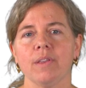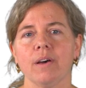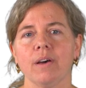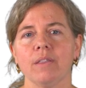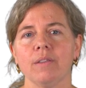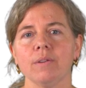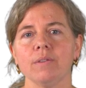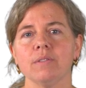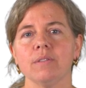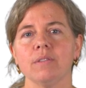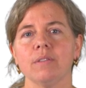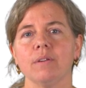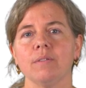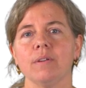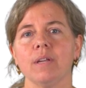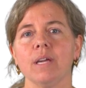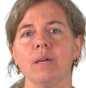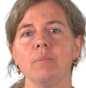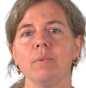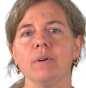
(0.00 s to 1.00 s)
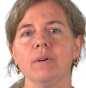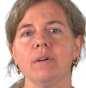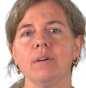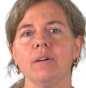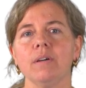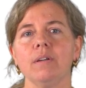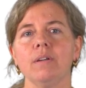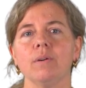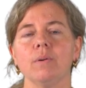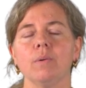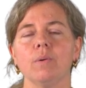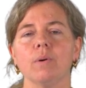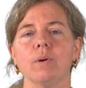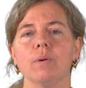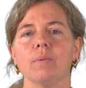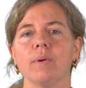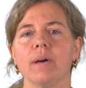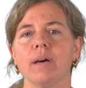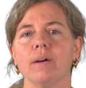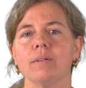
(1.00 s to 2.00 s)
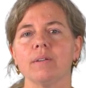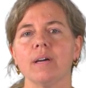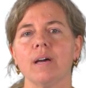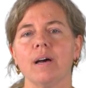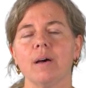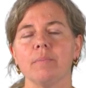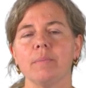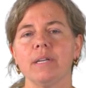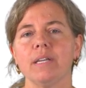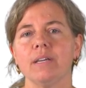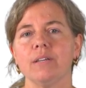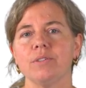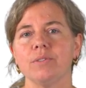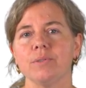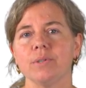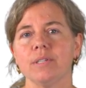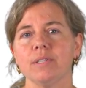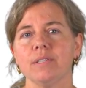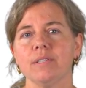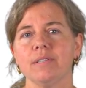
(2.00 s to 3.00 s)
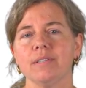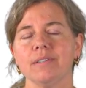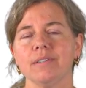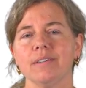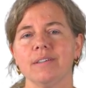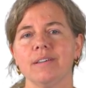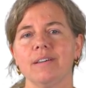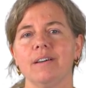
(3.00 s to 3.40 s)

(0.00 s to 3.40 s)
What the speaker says: others in their neighborhood or around common interests.